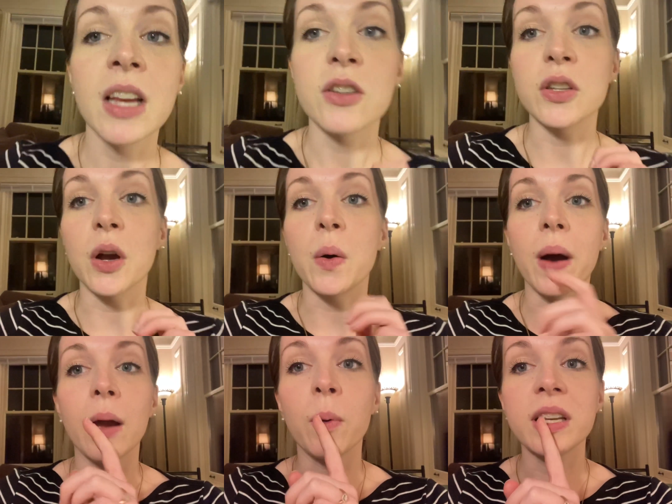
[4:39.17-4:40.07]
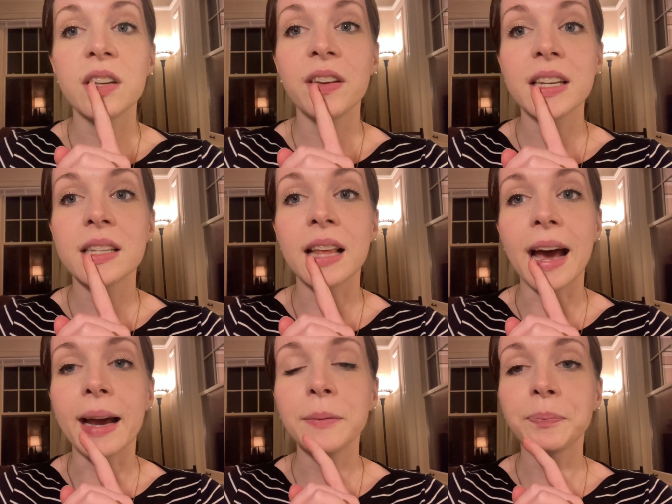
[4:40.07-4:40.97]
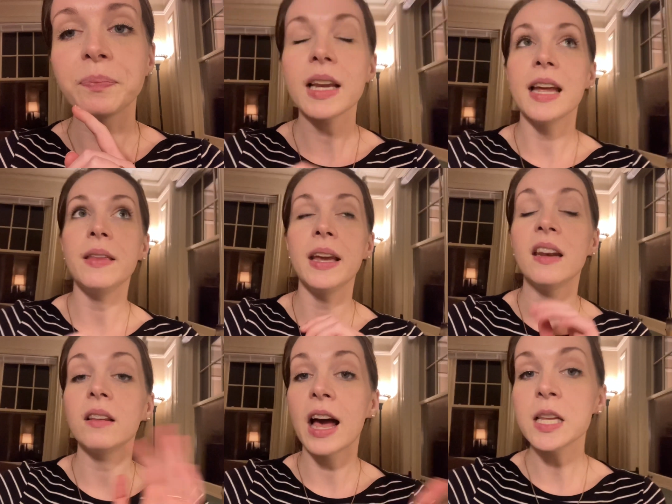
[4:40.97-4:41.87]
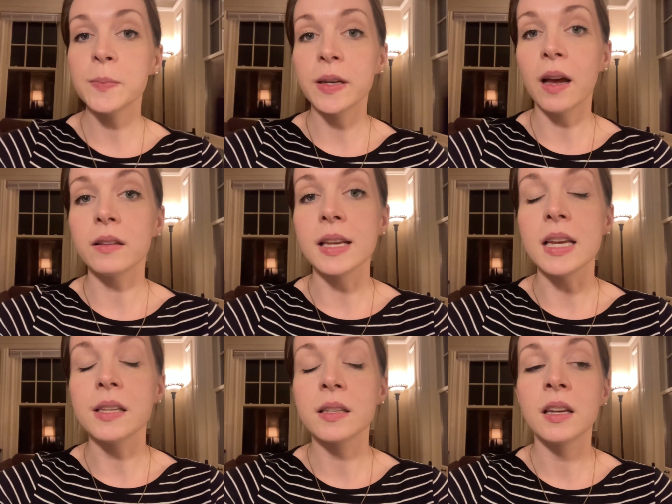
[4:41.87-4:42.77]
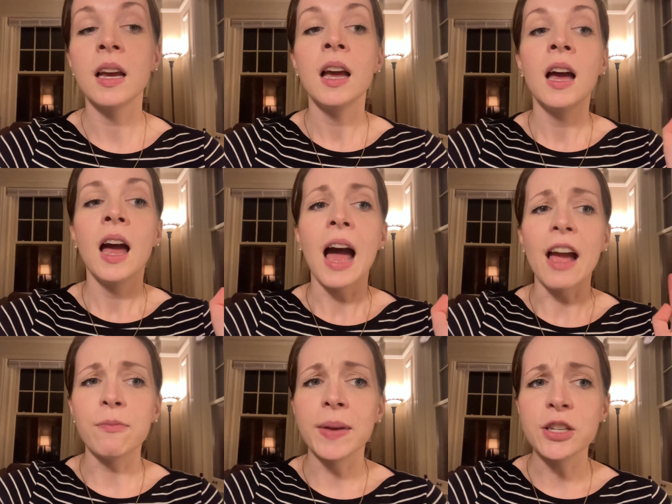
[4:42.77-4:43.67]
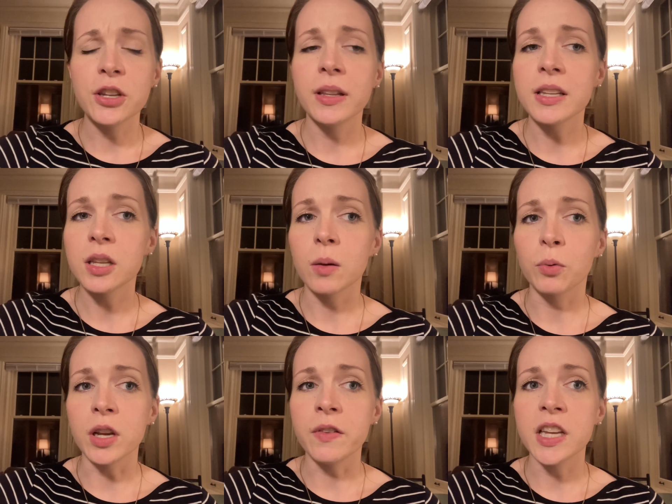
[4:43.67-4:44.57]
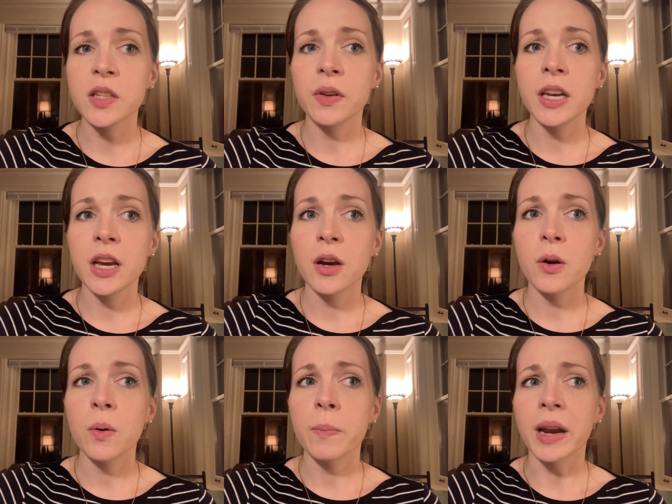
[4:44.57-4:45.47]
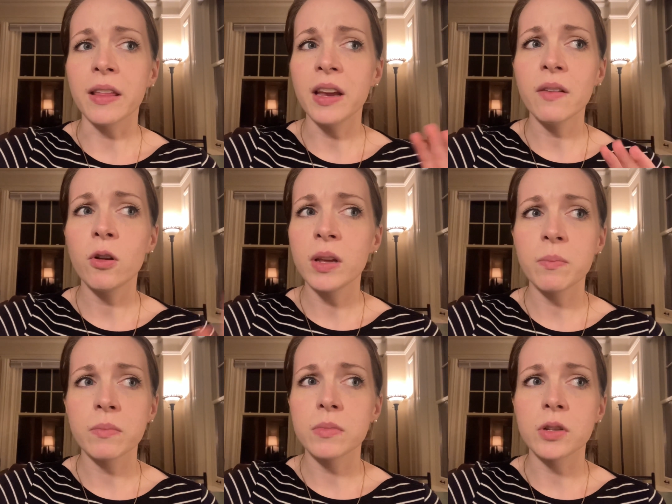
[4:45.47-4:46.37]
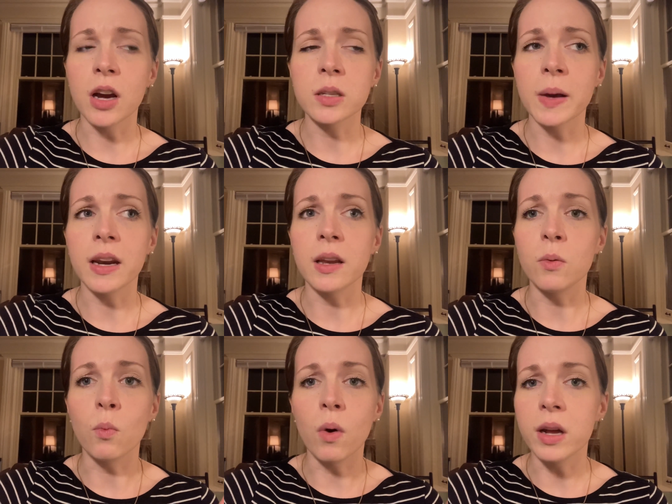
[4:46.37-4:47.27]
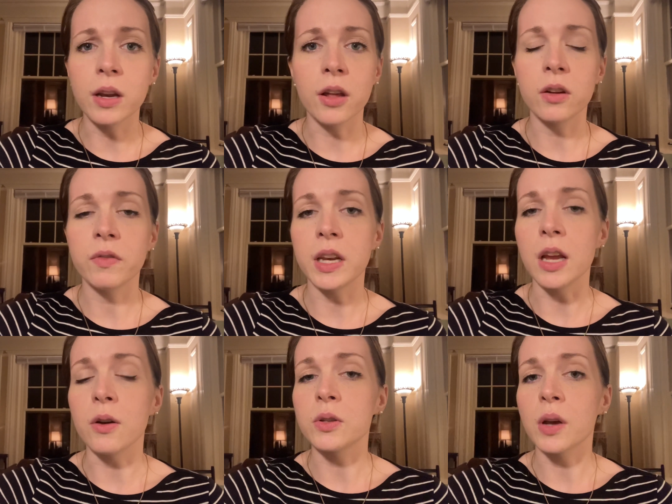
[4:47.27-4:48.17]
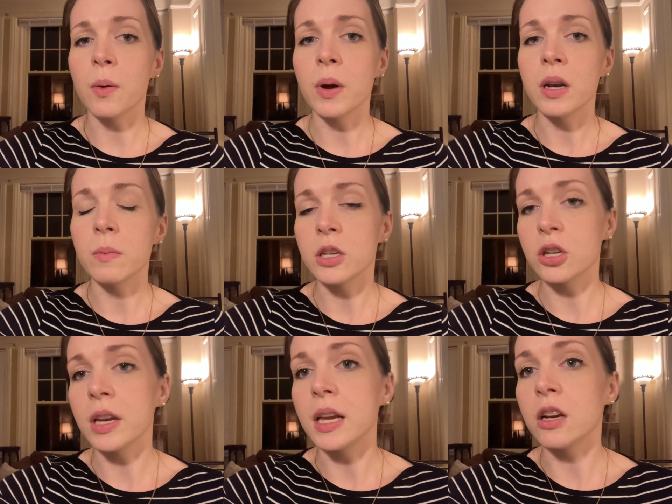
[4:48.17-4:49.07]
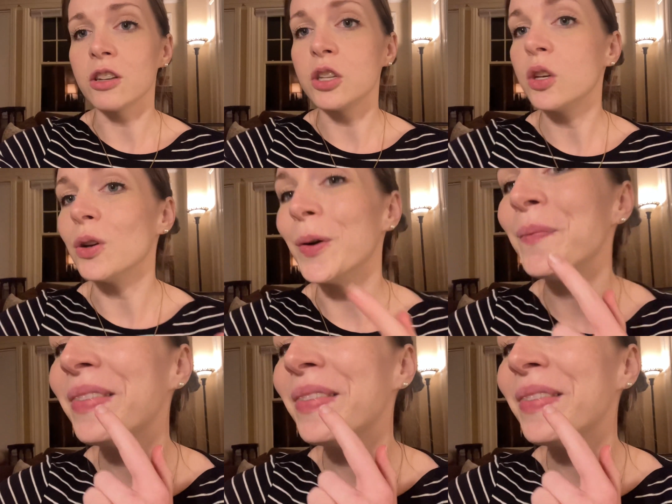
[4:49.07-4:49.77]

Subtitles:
So I want to fix that. And then last but not least, I've mentioned this in a previous video, but I think I've only talked about it in one other video, so I wanted to mention it here too.